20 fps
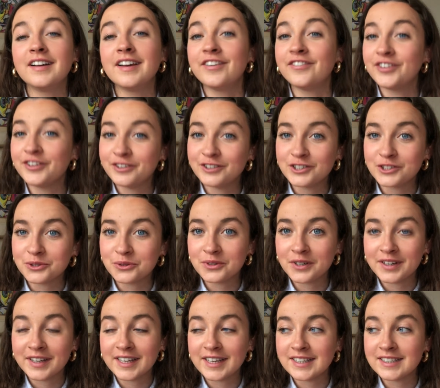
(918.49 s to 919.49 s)
If you
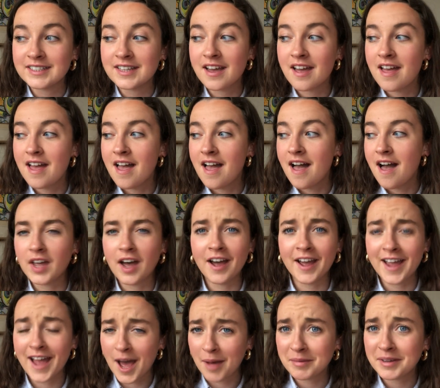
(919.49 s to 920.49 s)
enjoyed,
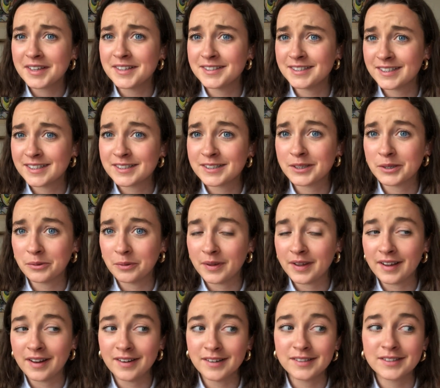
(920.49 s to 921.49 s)
I am a consistent
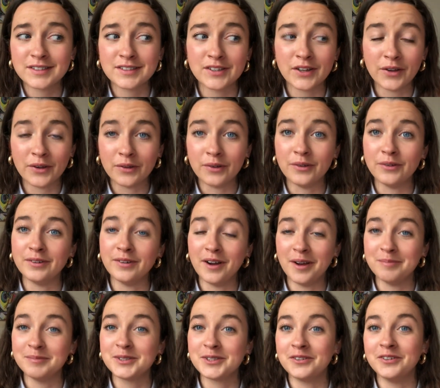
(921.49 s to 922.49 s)
queen, so
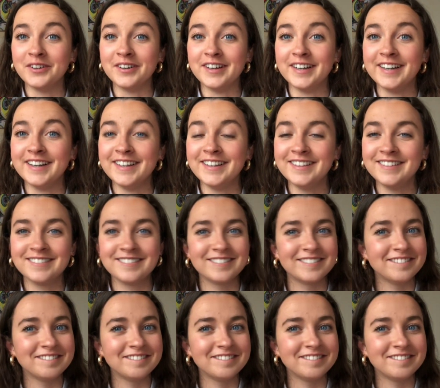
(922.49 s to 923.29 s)
I'm sorry.